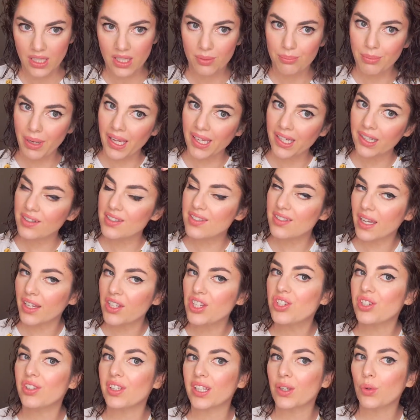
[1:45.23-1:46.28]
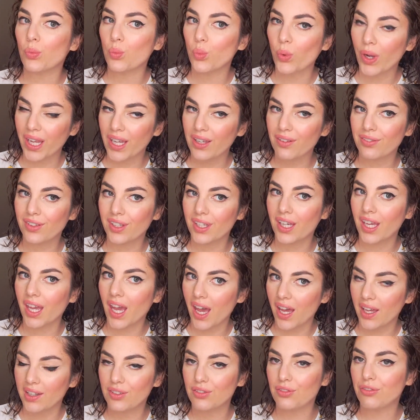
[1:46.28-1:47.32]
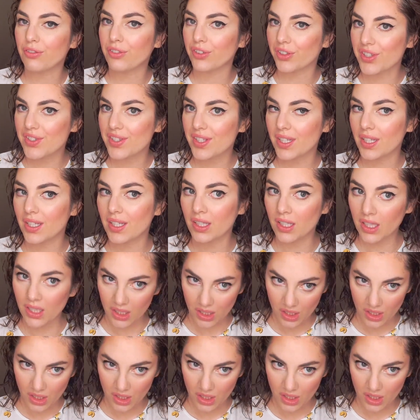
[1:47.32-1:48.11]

My hair is naturally wavy and frizzy,